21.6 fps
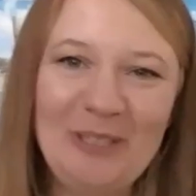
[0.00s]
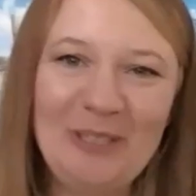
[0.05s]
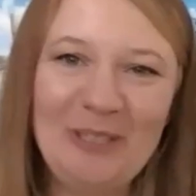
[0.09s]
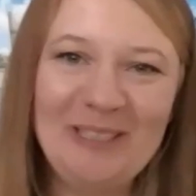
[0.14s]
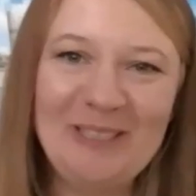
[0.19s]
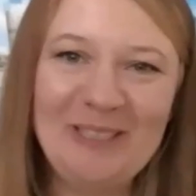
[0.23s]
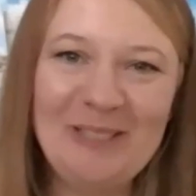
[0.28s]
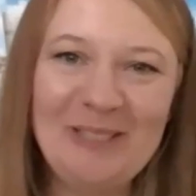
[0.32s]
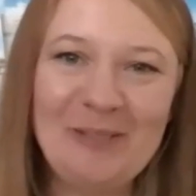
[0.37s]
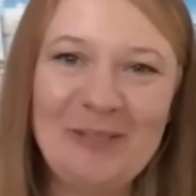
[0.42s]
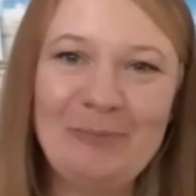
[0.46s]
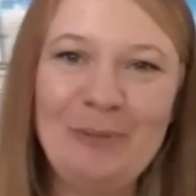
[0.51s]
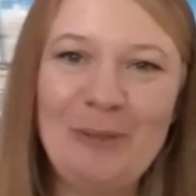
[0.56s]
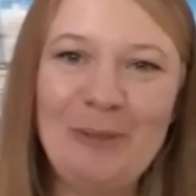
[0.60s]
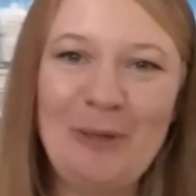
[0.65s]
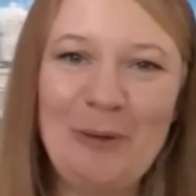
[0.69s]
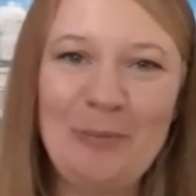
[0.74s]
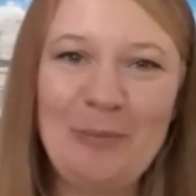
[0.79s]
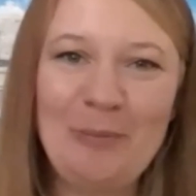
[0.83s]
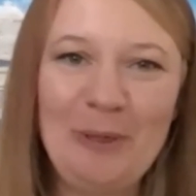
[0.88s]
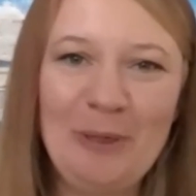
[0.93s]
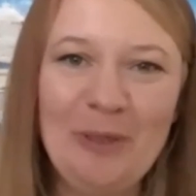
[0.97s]
electric is
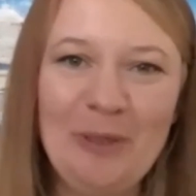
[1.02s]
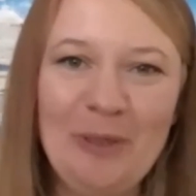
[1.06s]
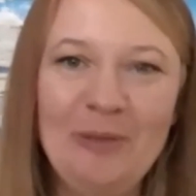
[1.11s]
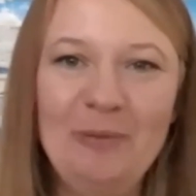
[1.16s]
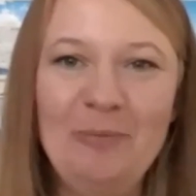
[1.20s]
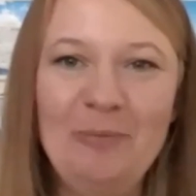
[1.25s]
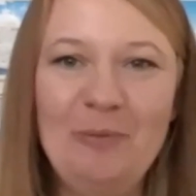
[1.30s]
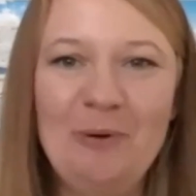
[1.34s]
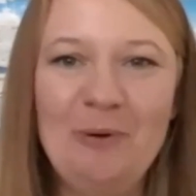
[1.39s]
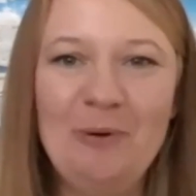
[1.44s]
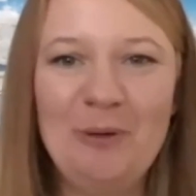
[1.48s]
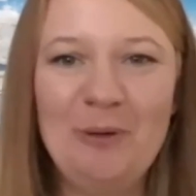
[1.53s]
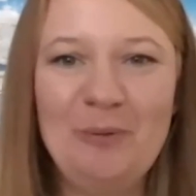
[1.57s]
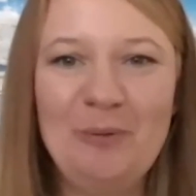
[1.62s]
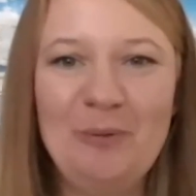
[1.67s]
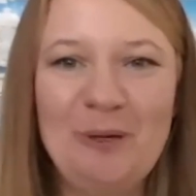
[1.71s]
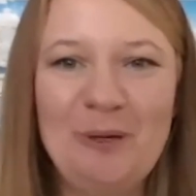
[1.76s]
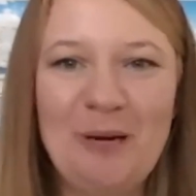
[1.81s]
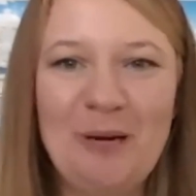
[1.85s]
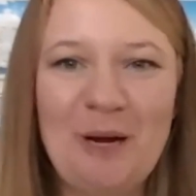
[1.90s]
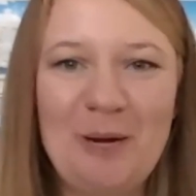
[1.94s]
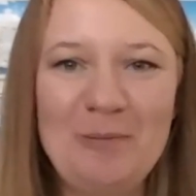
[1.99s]
becoming more and
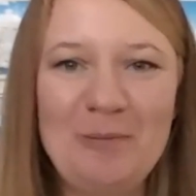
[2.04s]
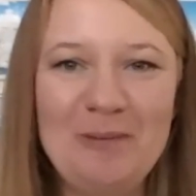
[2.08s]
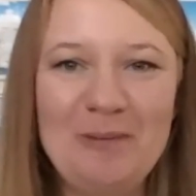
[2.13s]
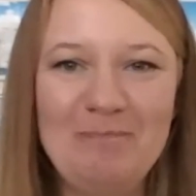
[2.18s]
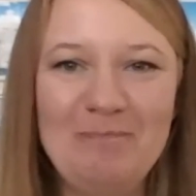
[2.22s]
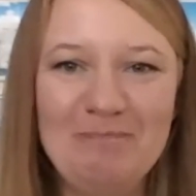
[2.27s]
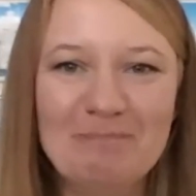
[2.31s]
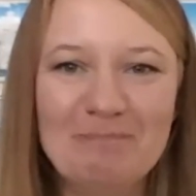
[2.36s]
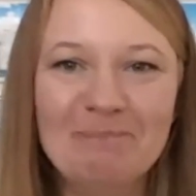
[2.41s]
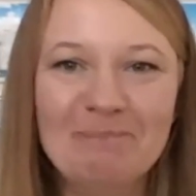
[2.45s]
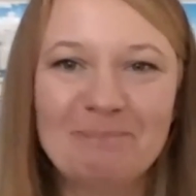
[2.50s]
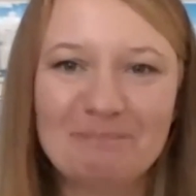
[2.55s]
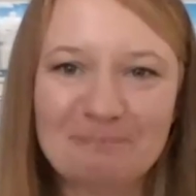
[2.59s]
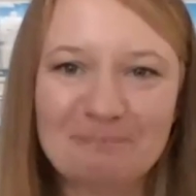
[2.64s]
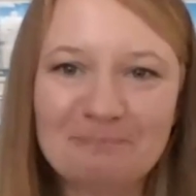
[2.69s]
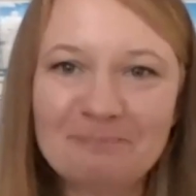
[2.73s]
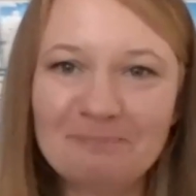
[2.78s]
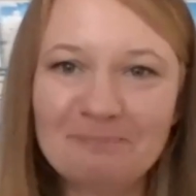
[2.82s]
more common.